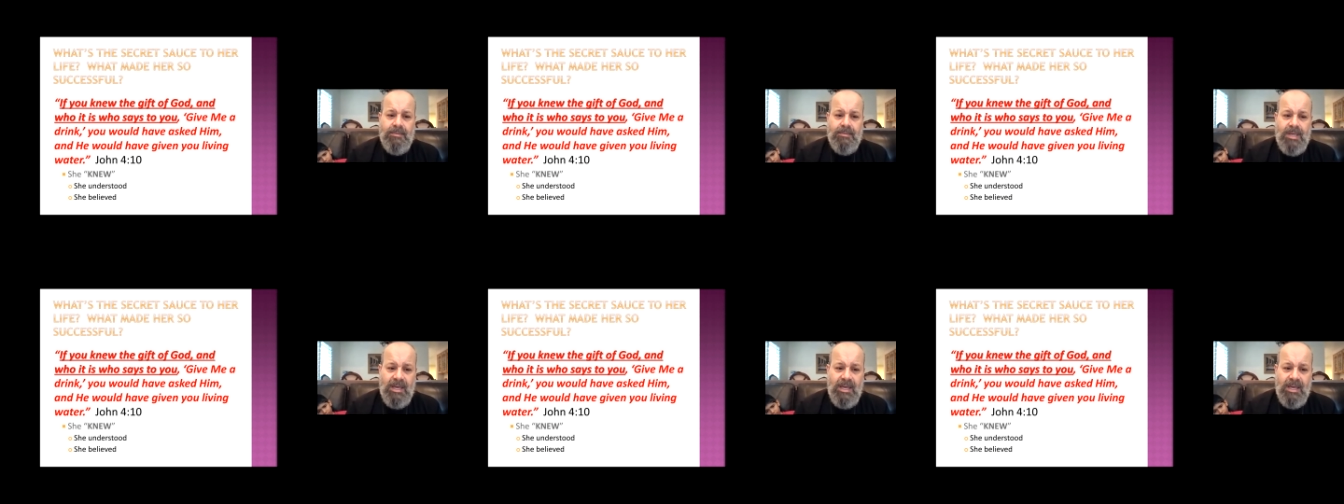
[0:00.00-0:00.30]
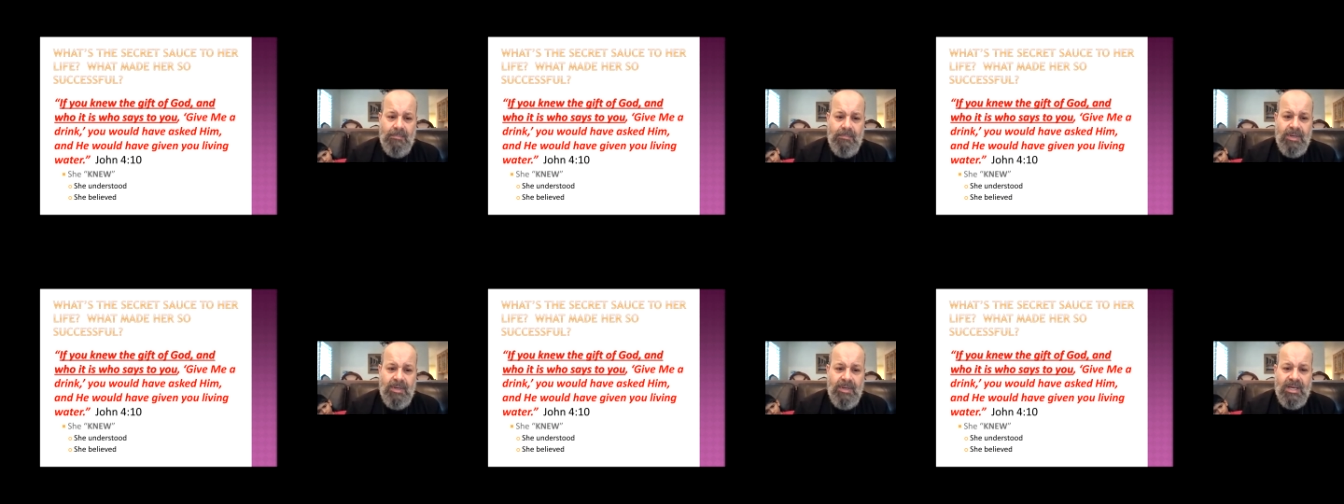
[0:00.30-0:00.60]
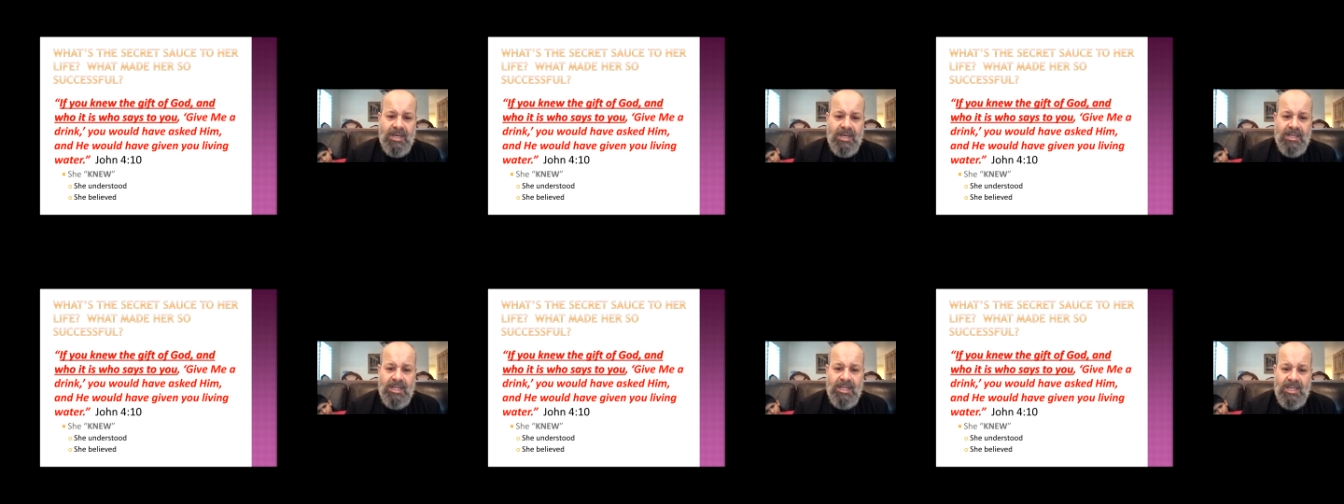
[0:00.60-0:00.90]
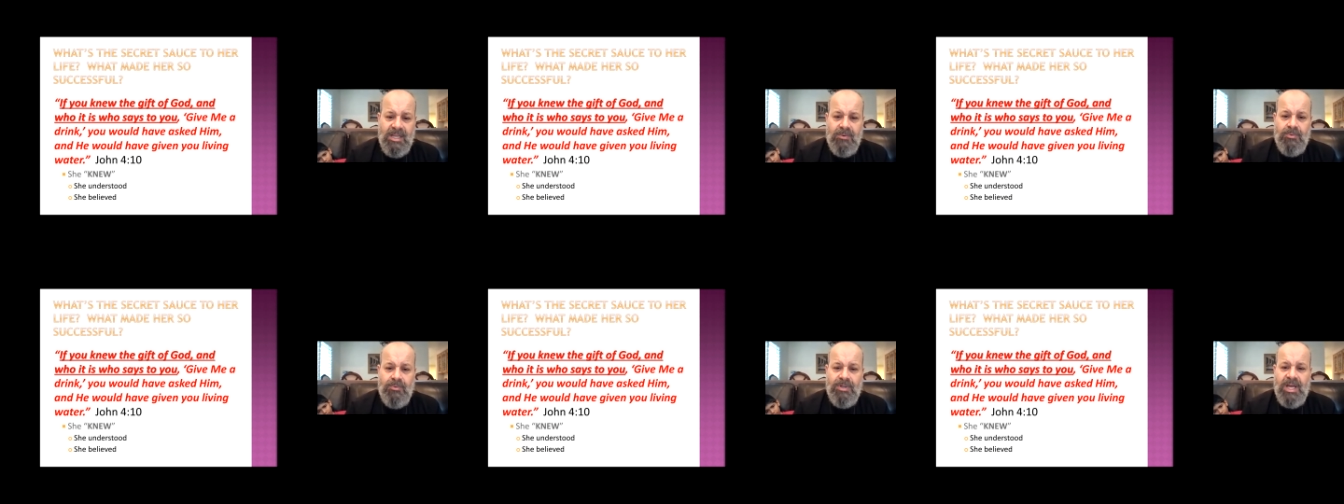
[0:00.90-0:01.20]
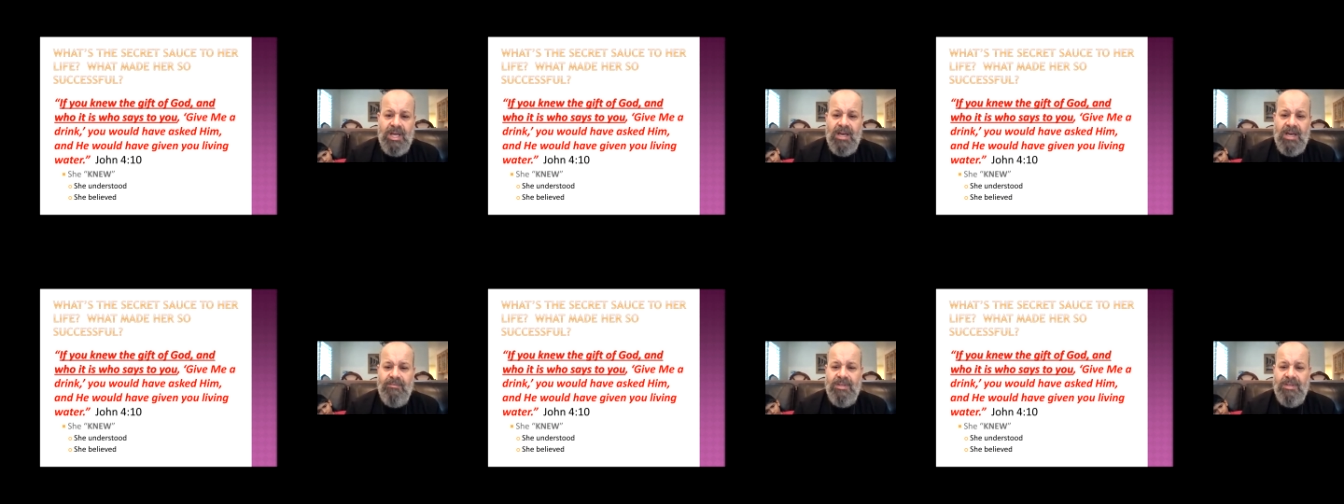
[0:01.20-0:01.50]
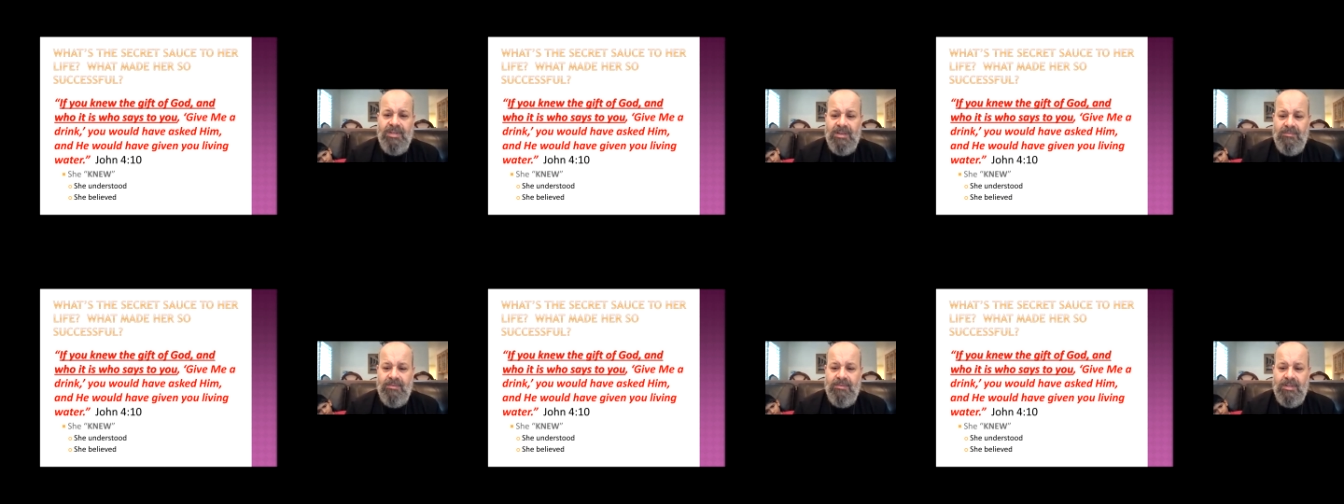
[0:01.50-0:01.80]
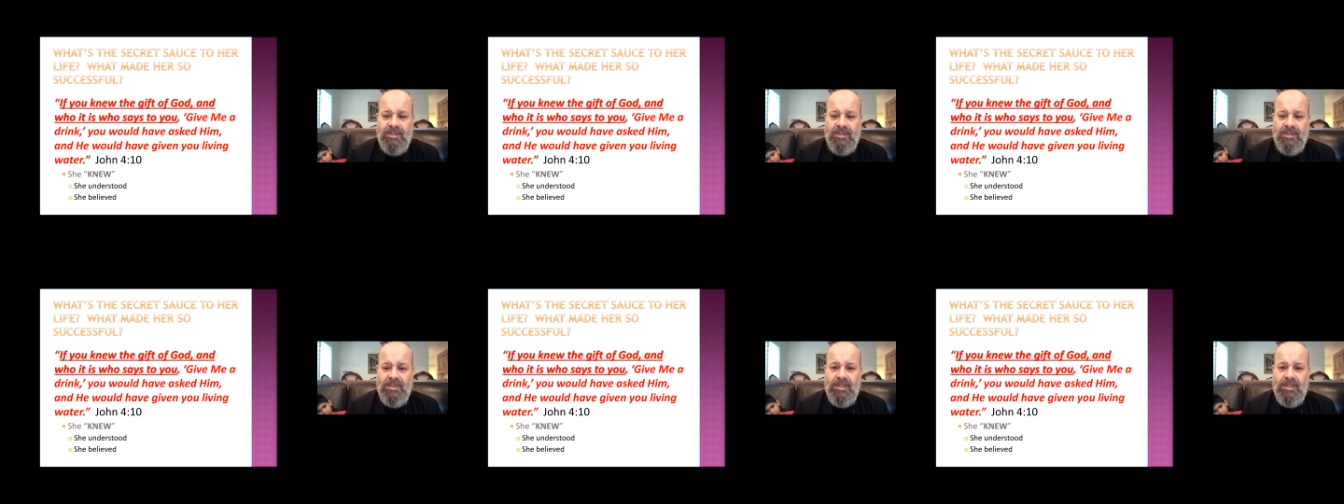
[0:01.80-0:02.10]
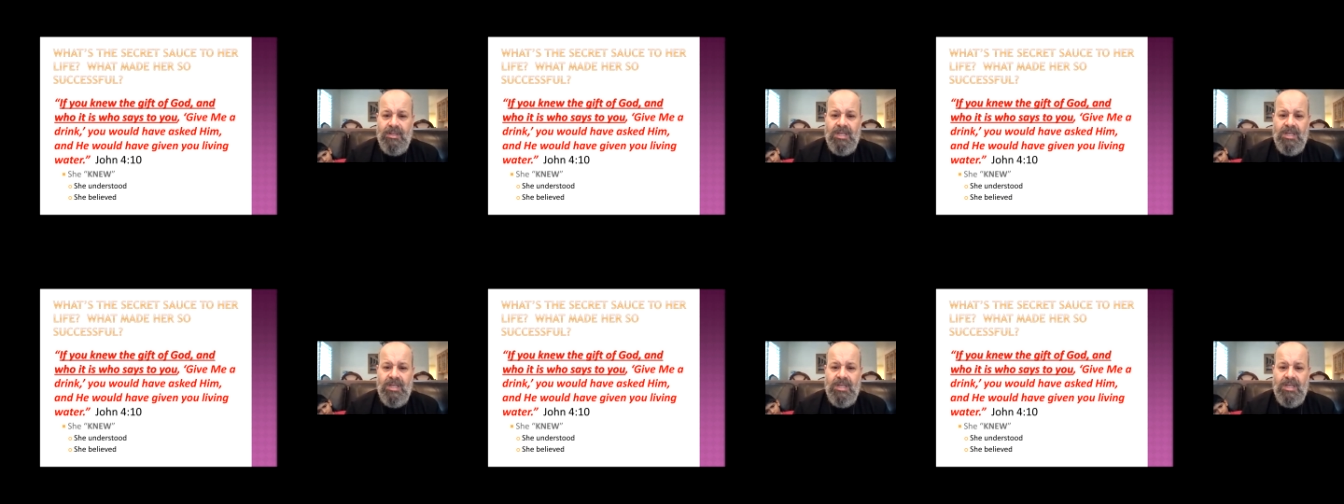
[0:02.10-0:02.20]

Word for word: him, and he would have given